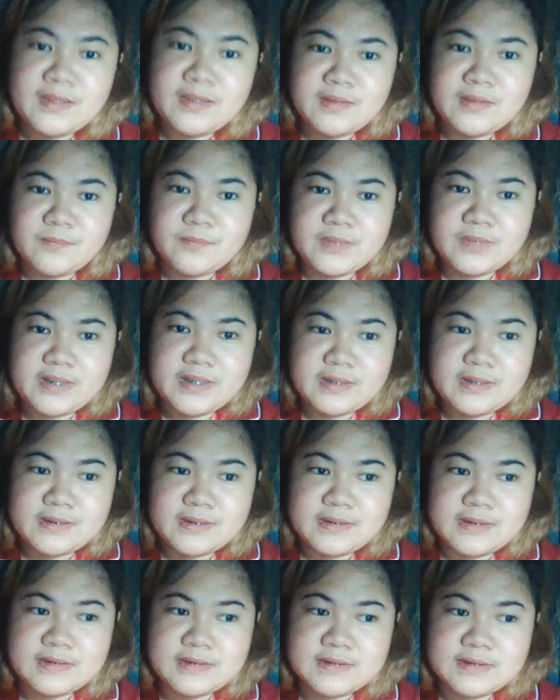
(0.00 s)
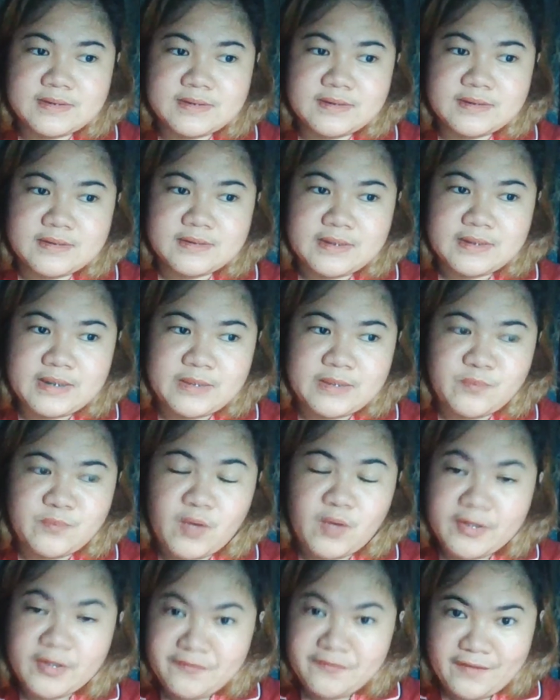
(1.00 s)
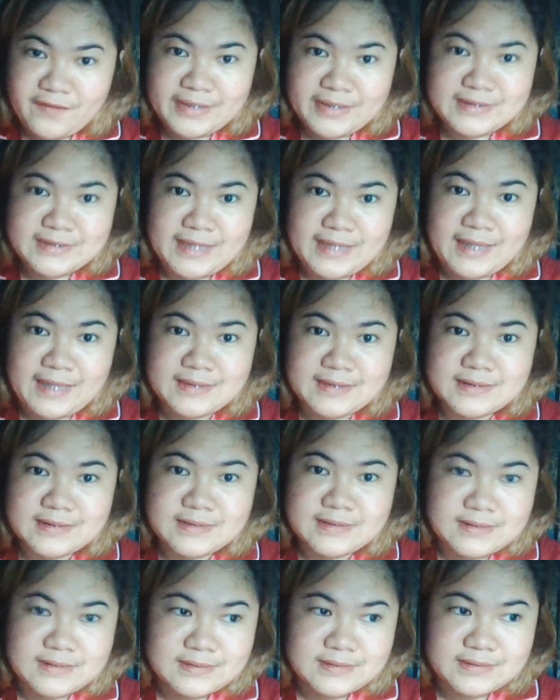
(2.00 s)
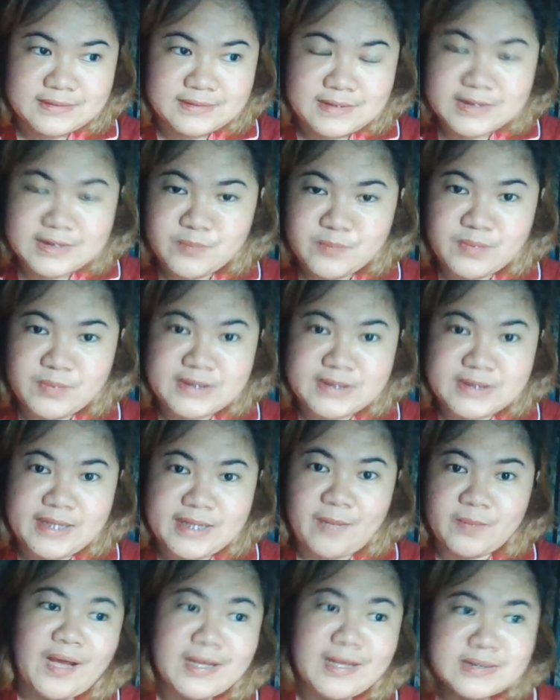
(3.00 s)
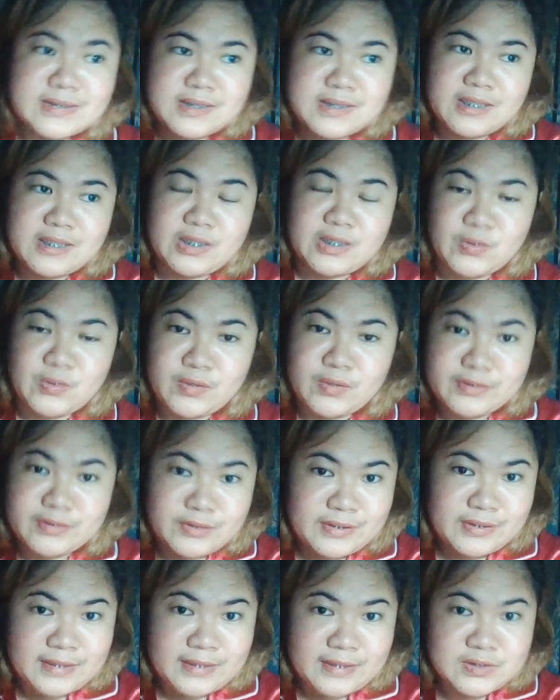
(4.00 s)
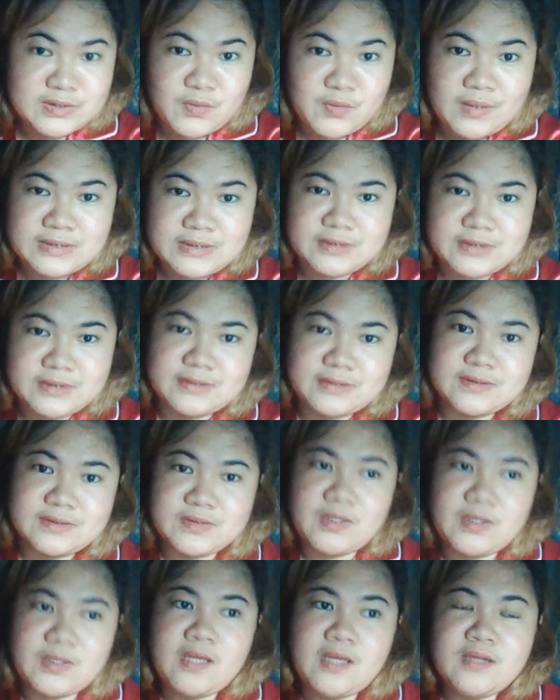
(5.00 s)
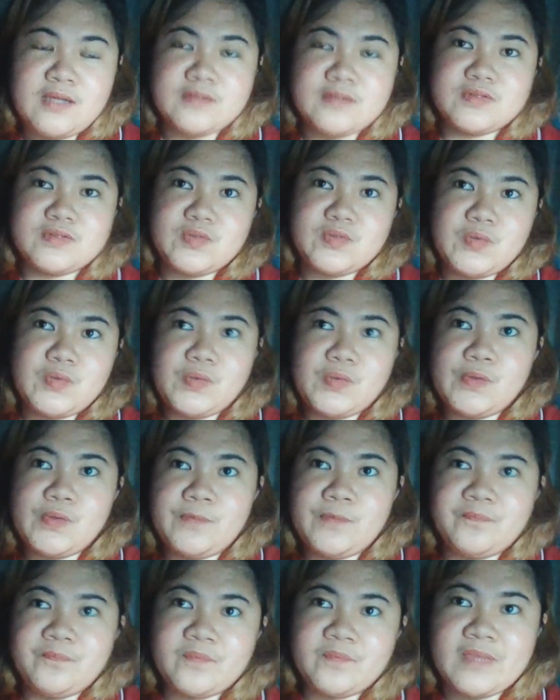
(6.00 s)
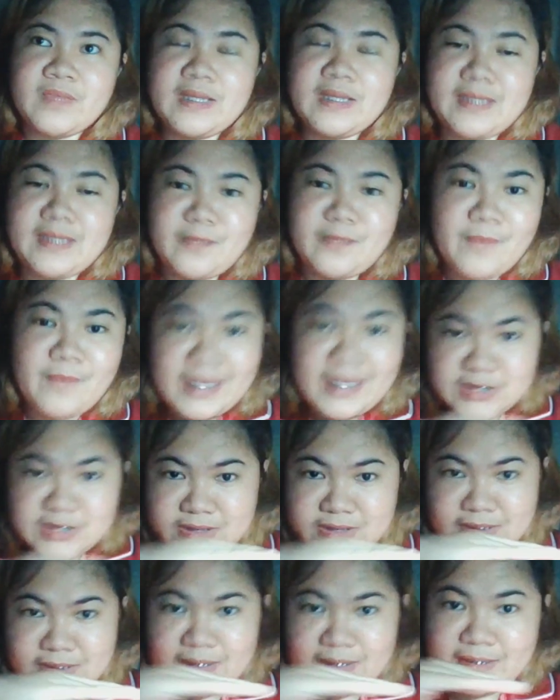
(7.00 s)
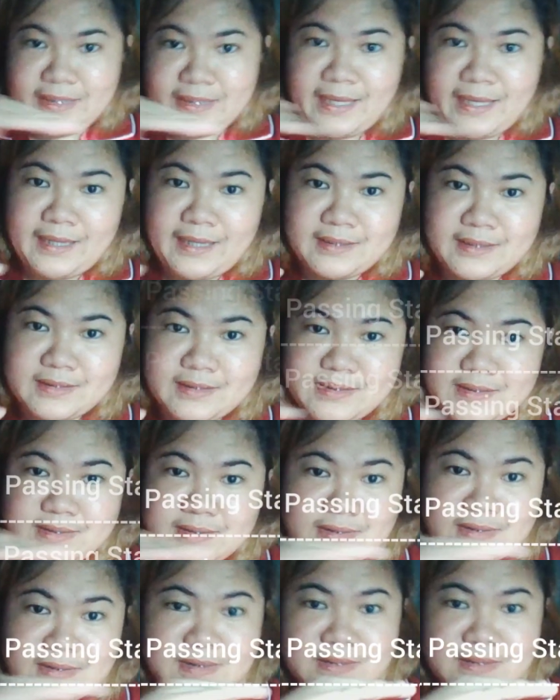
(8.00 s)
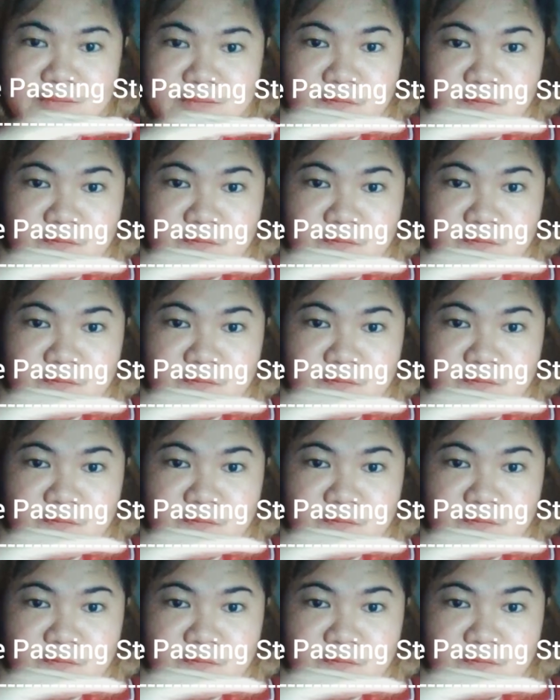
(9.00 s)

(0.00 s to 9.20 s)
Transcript: because they modified that this pandemic asks you on your next questions. So imagining that this is the